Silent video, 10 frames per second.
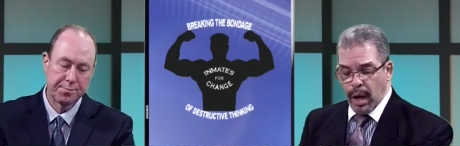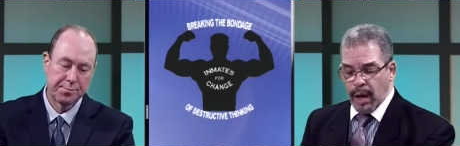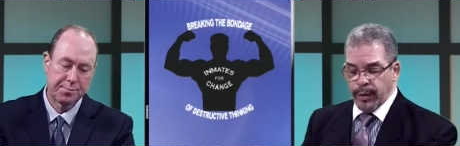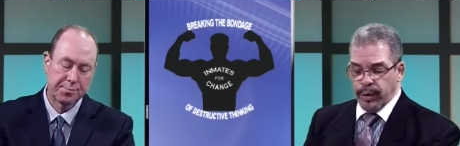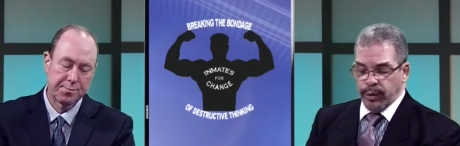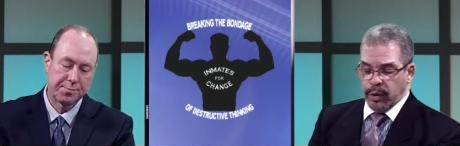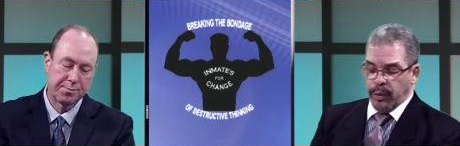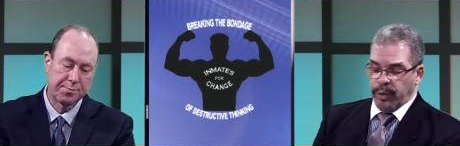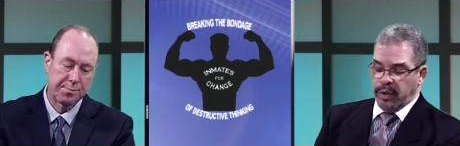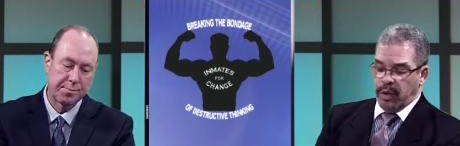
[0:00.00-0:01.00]
Speaker 1: at reducing the
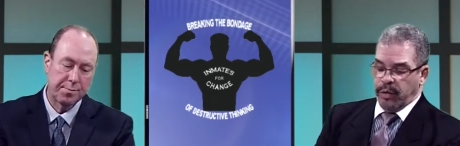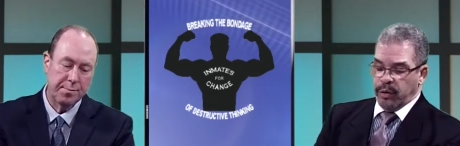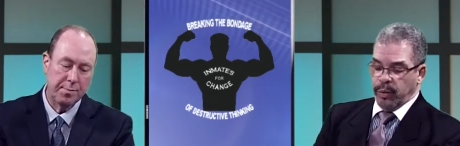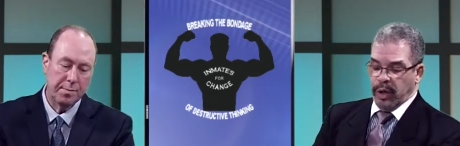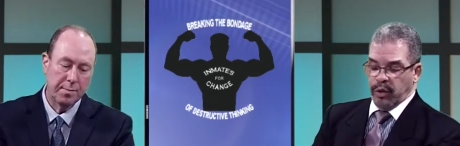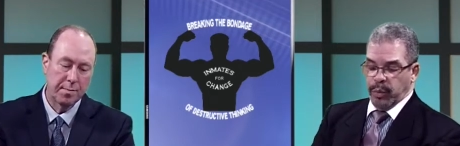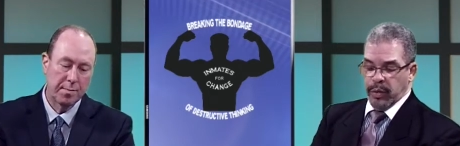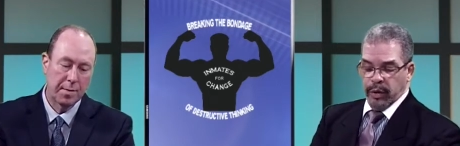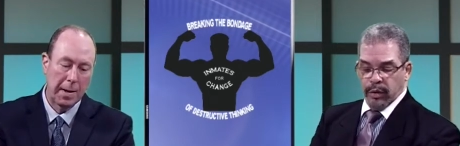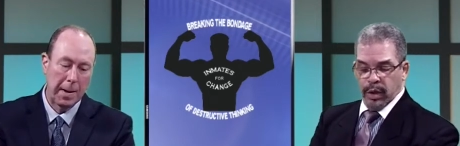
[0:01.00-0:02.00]
recidivism we
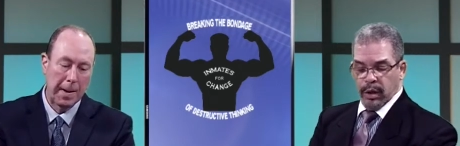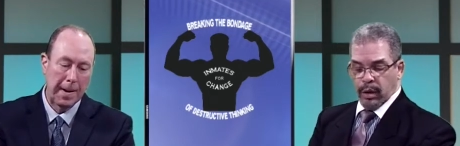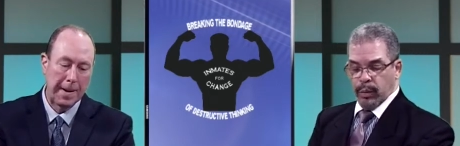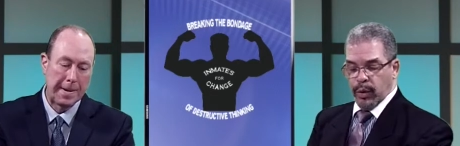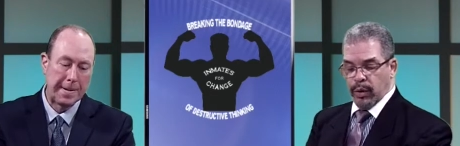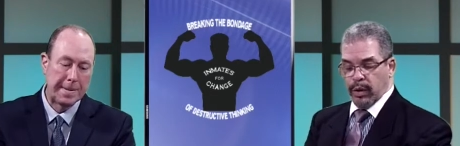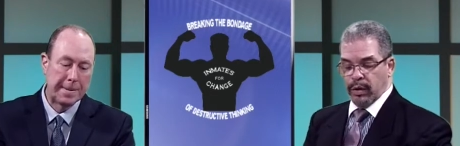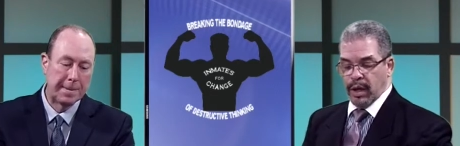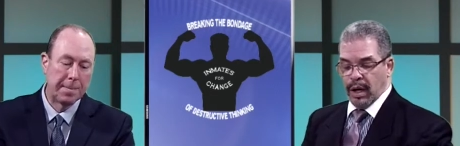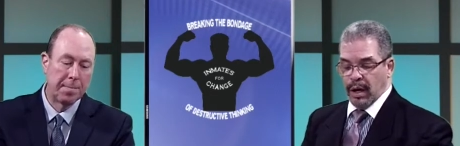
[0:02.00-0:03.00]
experience in the communities
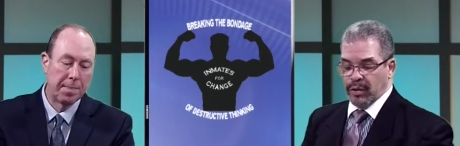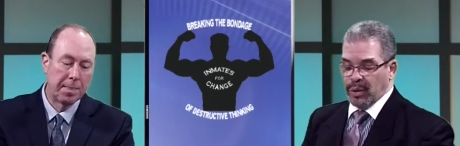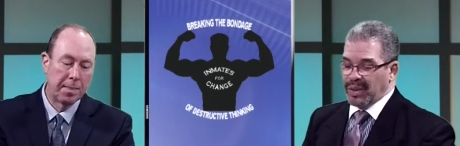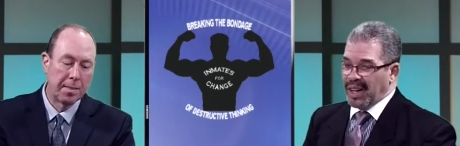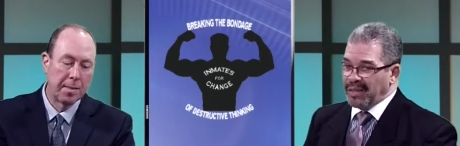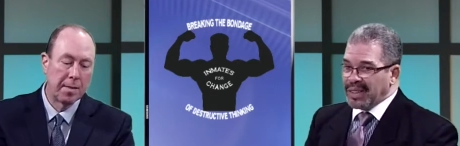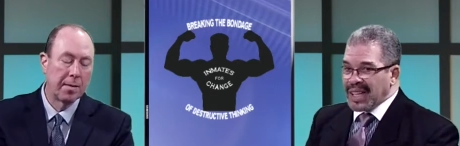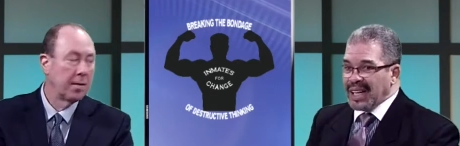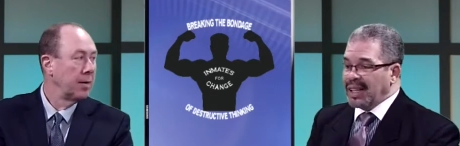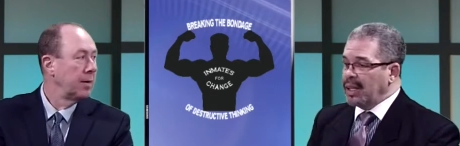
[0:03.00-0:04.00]
that are so
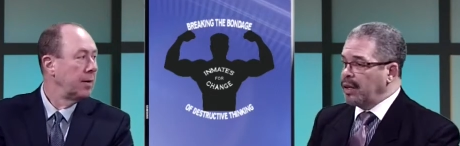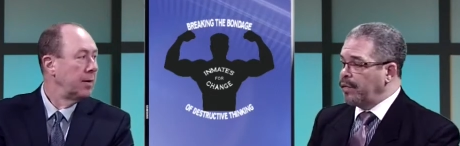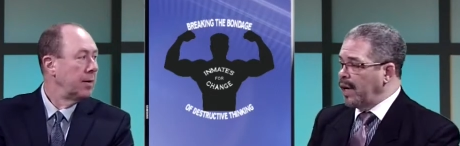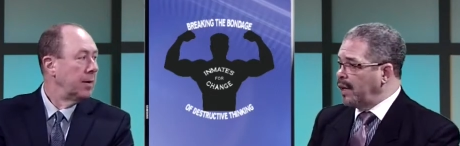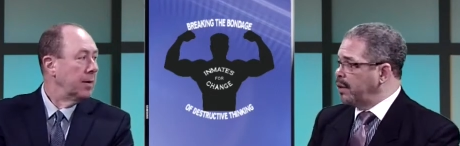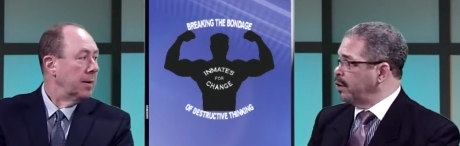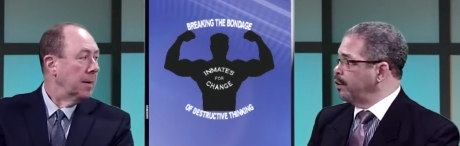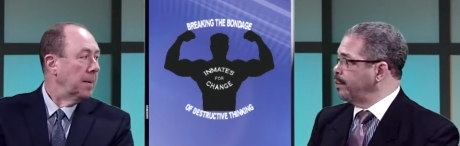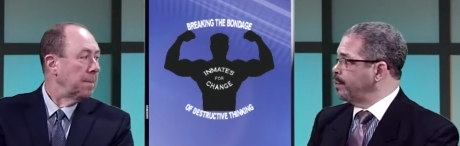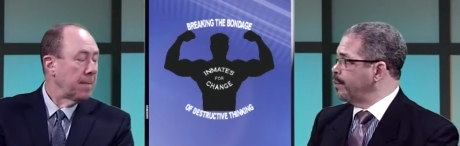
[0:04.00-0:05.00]
devastatingly affected?
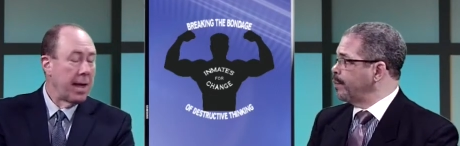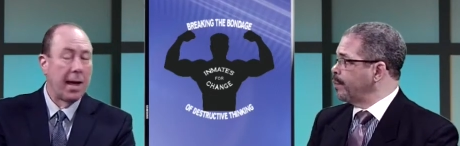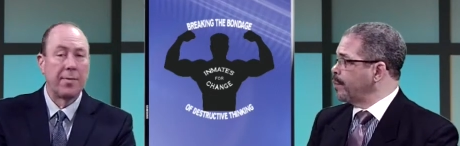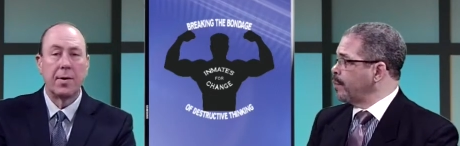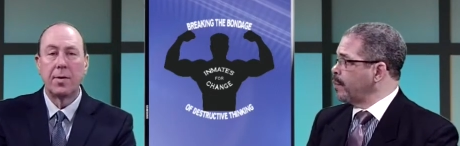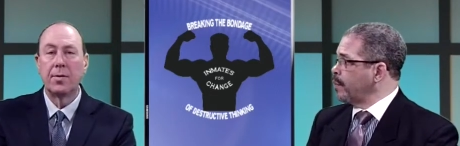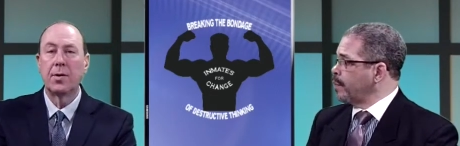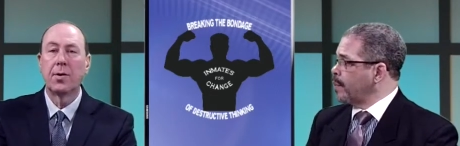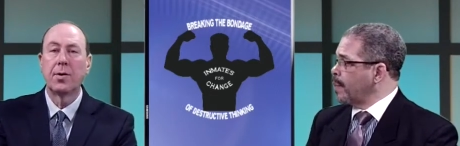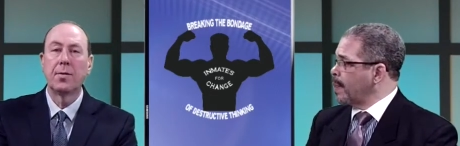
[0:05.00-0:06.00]
Speaker 2: Yeah, there,
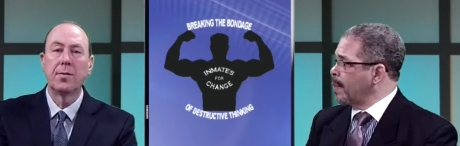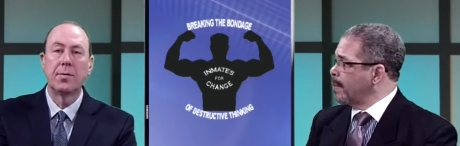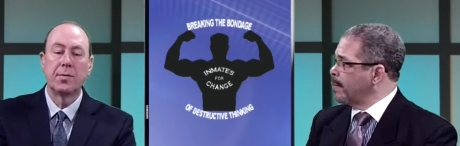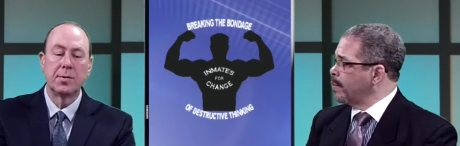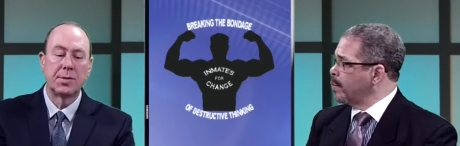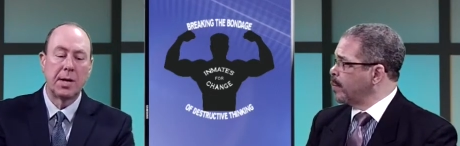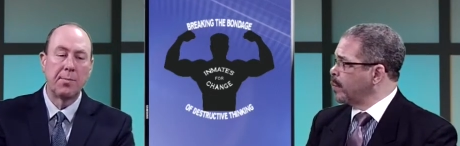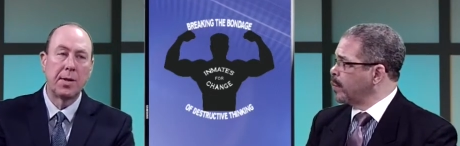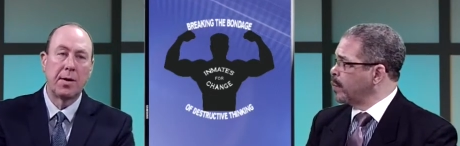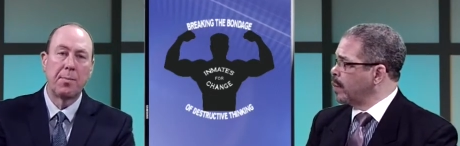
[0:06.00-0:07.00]
there, are some
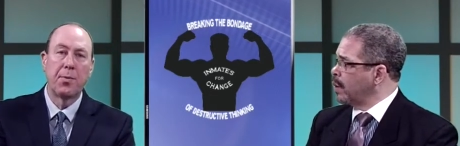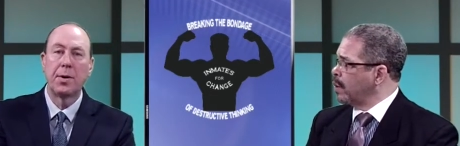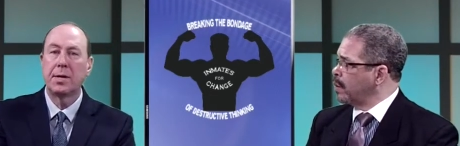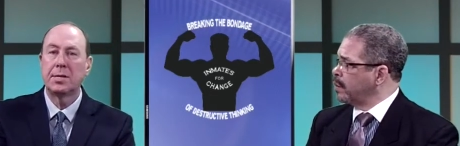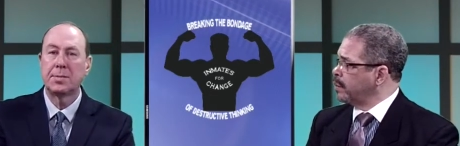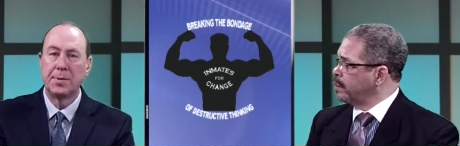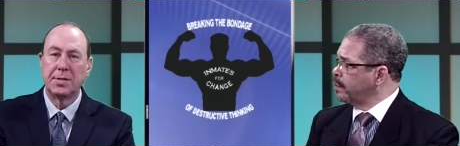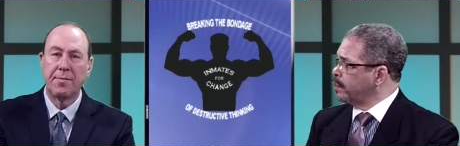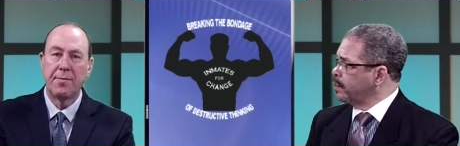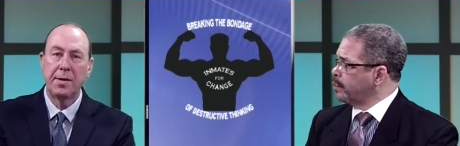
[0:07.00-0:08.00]
that are pretty
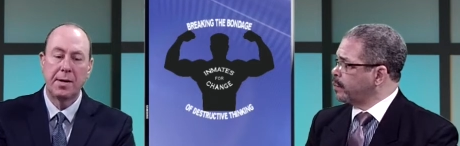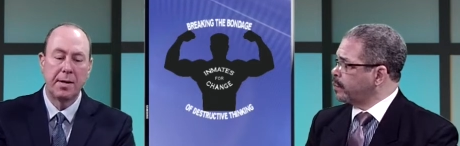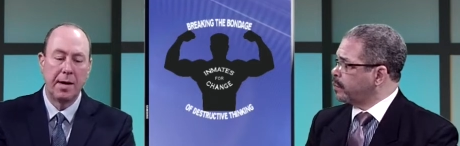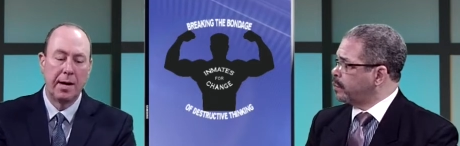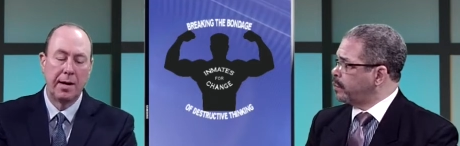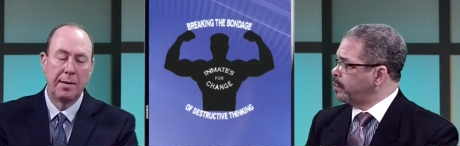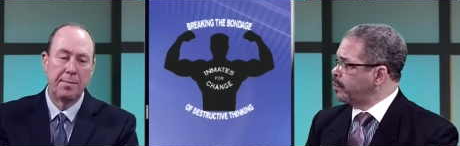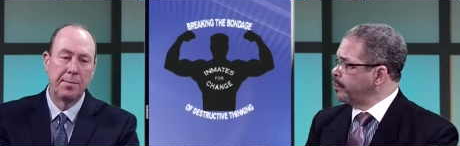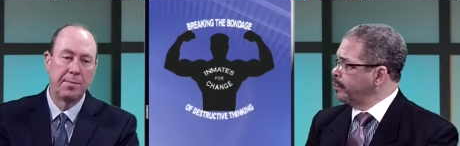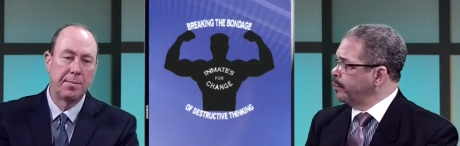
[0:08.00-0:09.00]
specific.
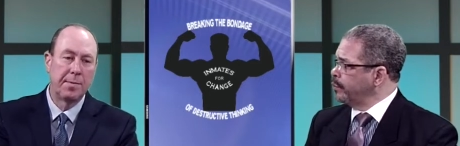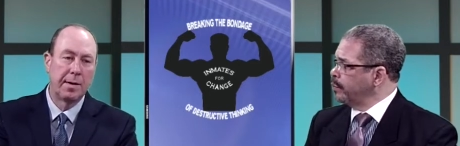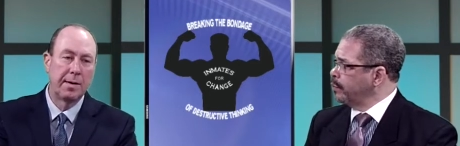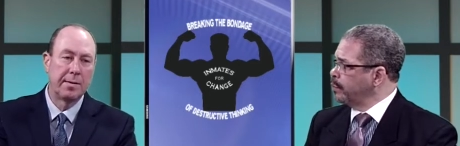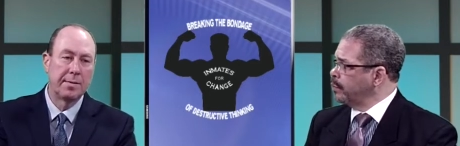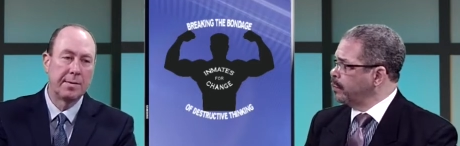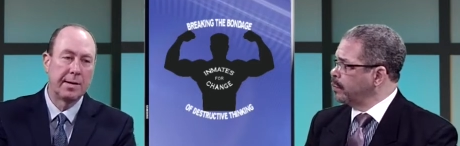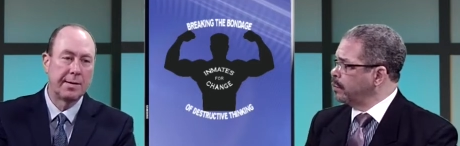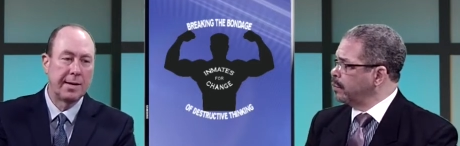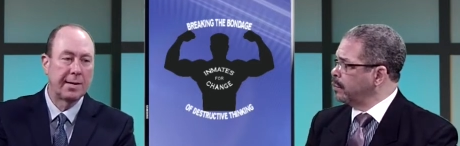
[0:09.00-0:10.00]
Um, uh,
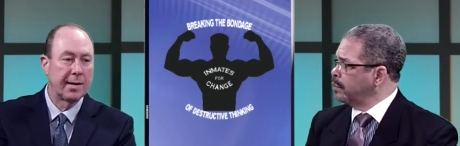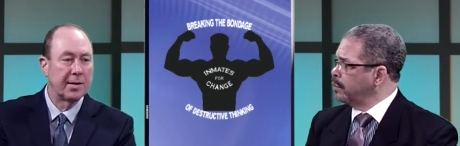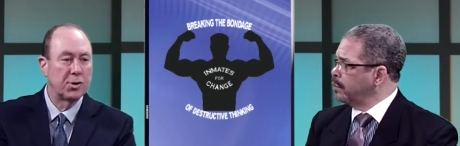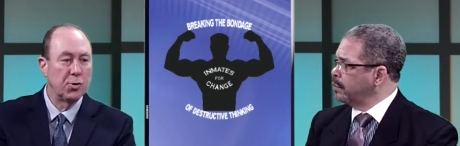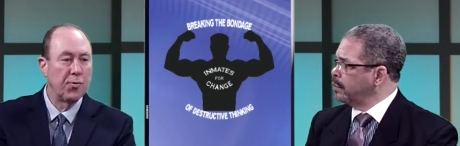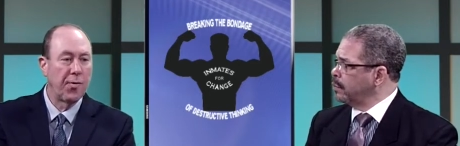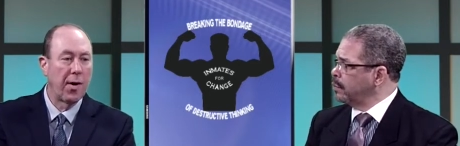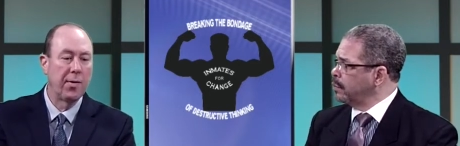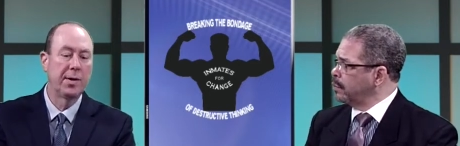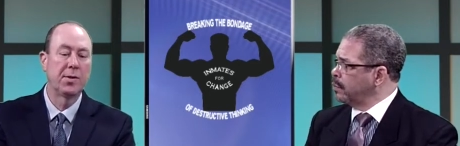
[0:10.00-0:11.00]
not, not to get too far into